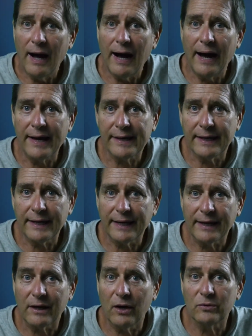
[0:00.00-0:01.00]
I
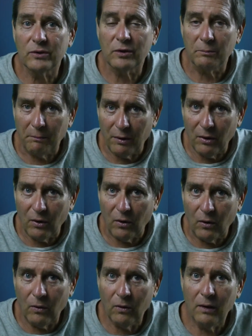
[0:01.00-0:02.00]
can go to the
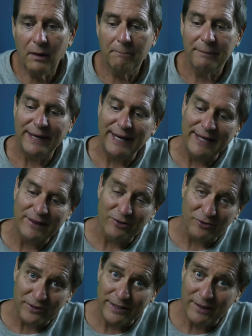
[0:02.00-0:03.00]
mall, pay
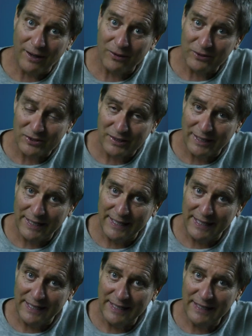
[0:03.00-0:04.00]
$3 a
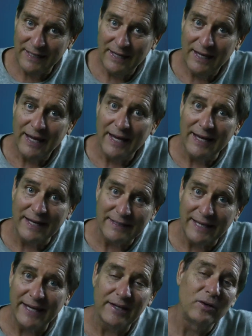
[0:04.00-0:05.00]
day, and
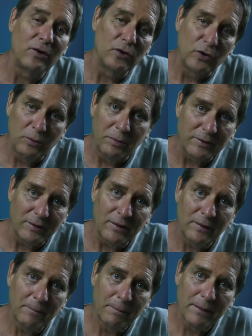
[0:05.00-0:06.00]
take an
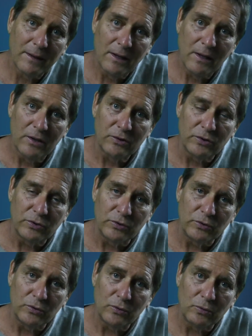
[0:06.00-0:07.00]
Uber
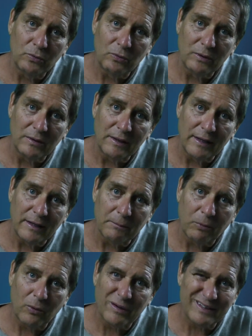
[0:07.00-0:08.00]
to the
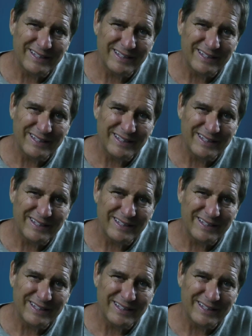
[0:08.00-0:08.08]
airport.